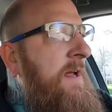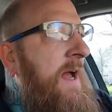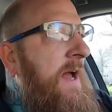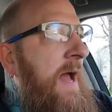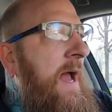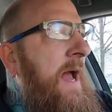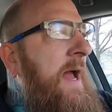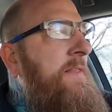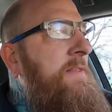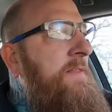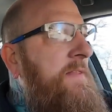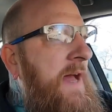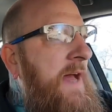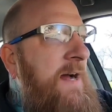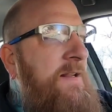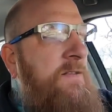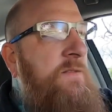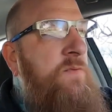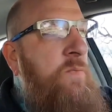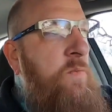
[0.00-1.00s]
And
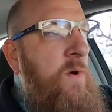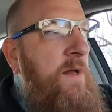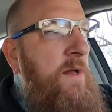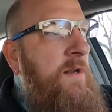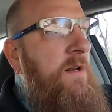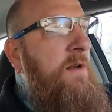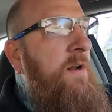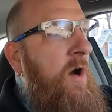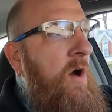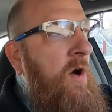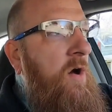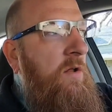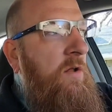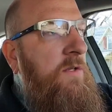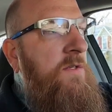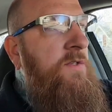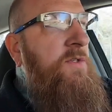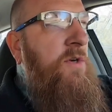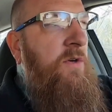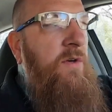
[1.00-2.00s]
that's what all
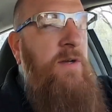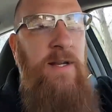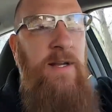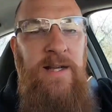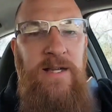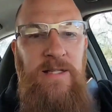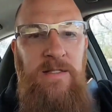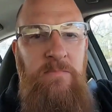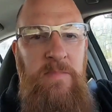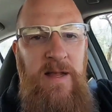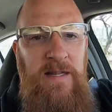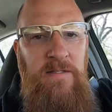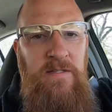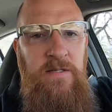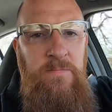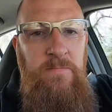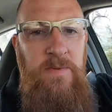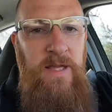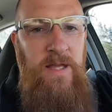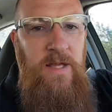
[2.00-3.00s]
eternity is meant to
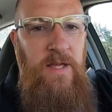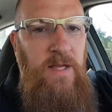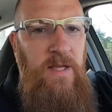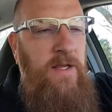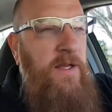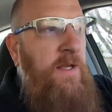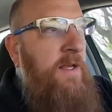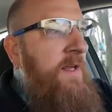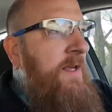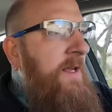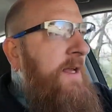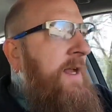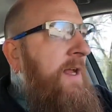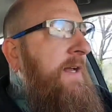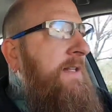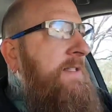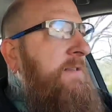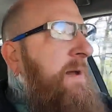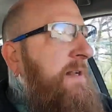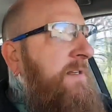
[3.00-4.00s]
be.
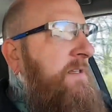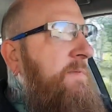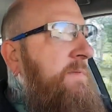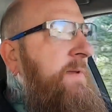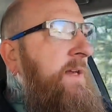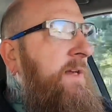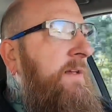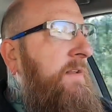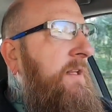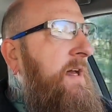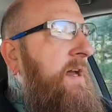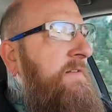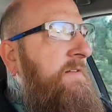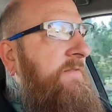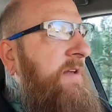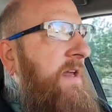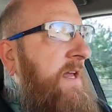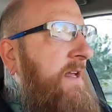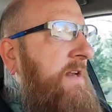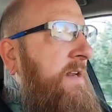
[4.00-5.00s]
It's meant to be a life
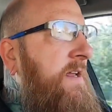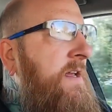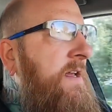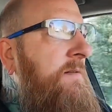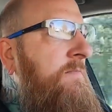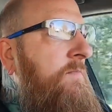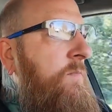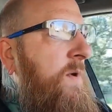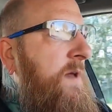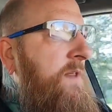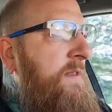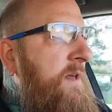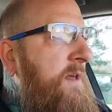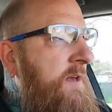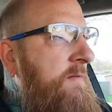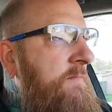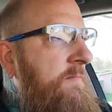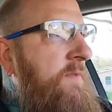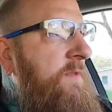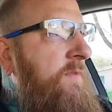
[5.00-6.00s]
in him, with
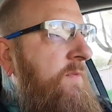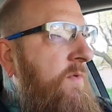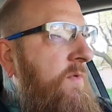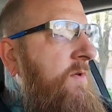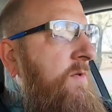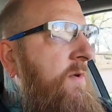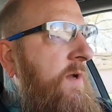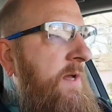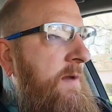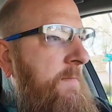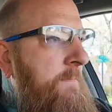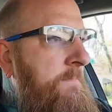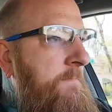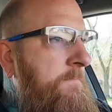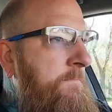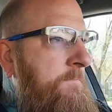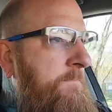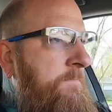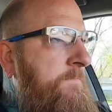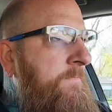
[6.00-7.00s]
him, through
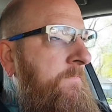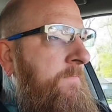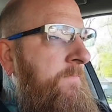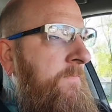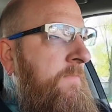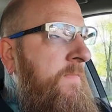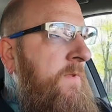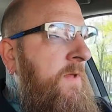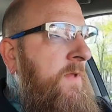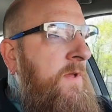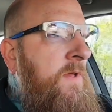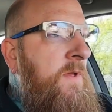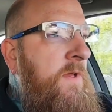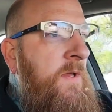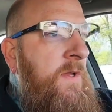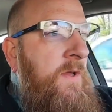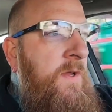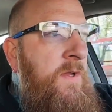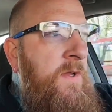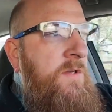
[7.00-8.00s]

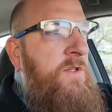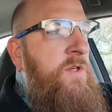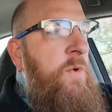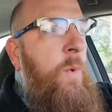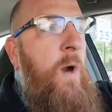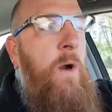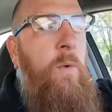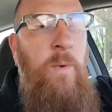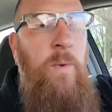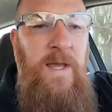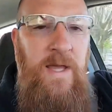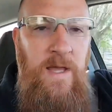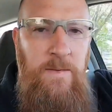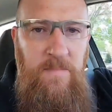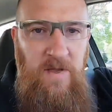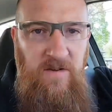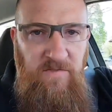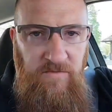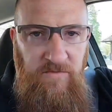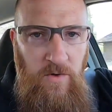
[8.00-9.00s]
him, to where we can
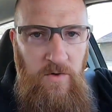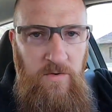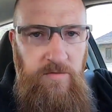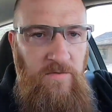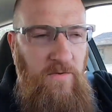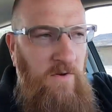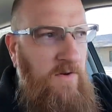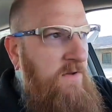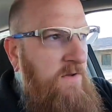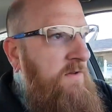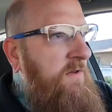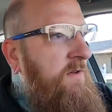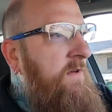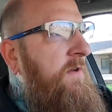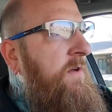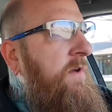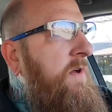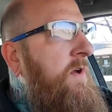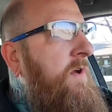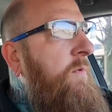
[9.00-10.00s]
be fruitful,
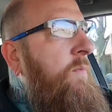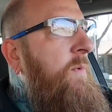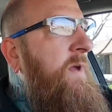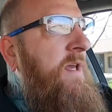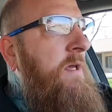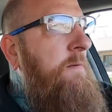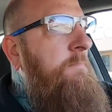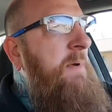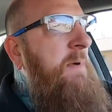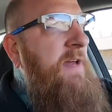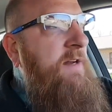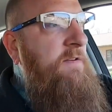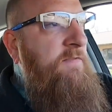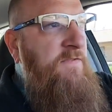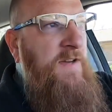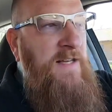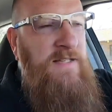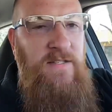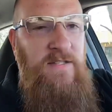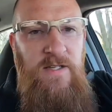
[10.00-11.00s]
we can
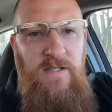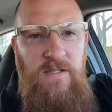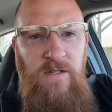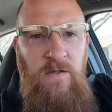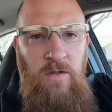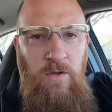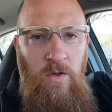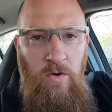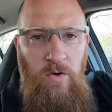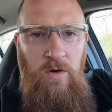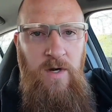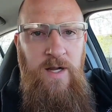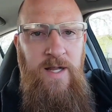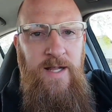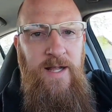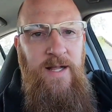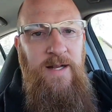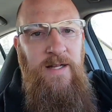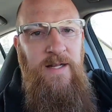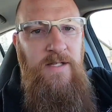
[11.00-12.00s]
manifest his glory
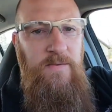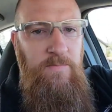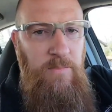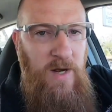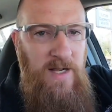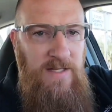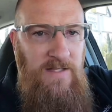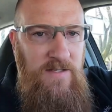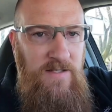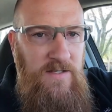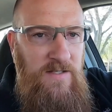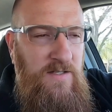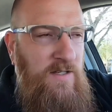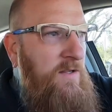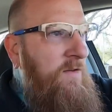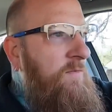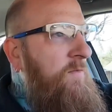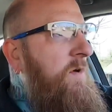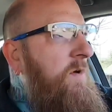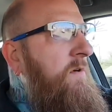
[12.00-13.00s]
and his presence to
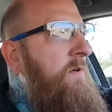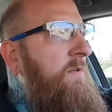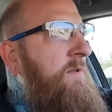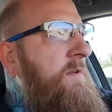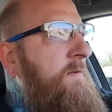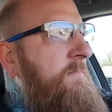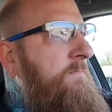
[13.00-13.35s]
the world,